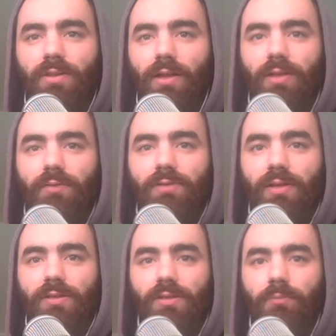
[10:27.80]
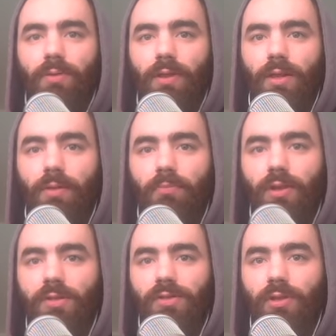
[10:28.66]
So that gives us P
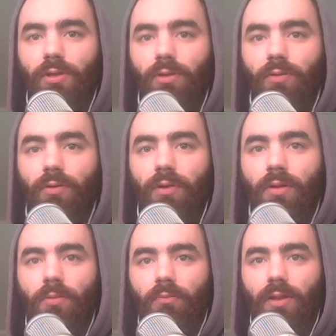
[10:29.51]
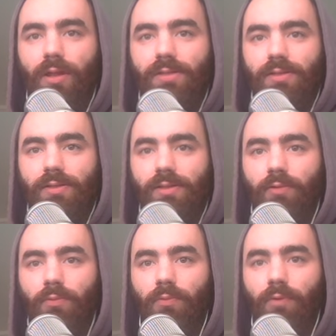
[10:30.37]
plus Q plus
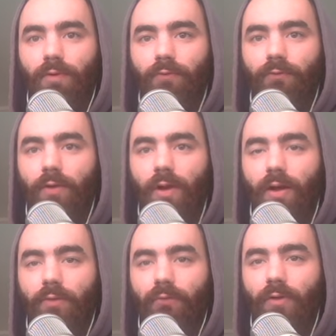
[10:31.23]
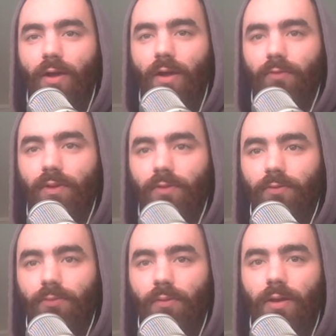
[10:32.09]
zero point five five
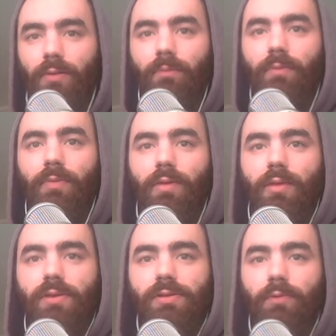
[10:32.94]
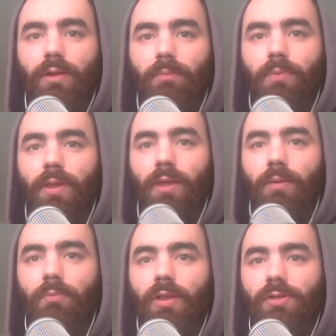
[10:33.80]
equals one. So we get
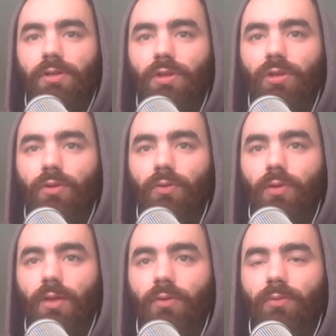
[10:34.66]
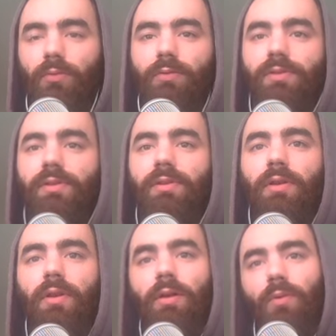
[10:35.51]
P plus Q equals
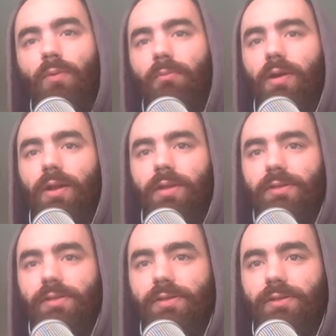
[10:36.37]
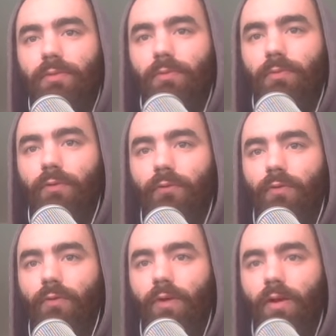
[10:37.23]
one minus zero point
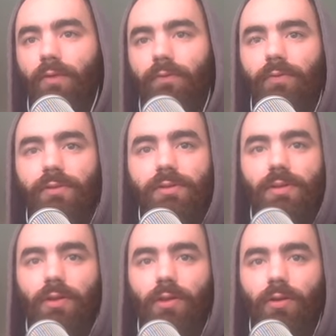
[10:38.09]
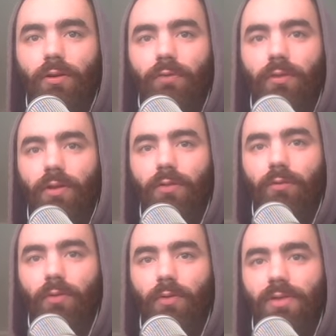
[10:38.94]
four five. So there you go, you've got
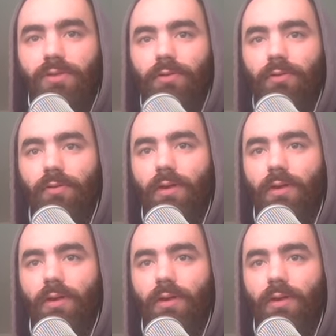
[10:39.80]
another equation.